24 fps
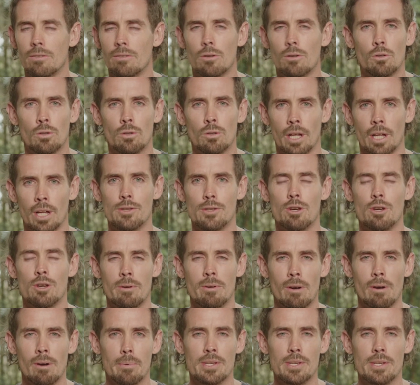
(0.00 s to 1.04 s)
all those whom you
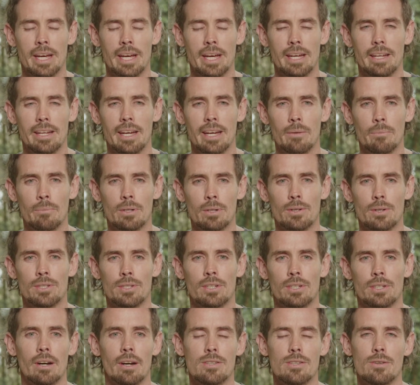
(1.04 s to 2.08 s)
represent. And we'd
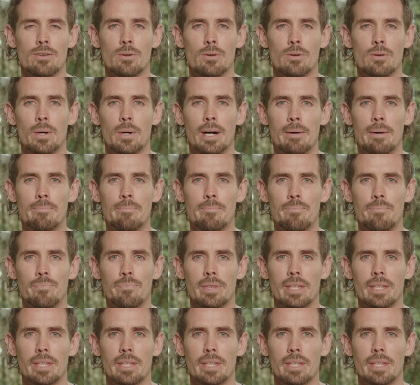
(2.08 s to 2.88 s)
also like to,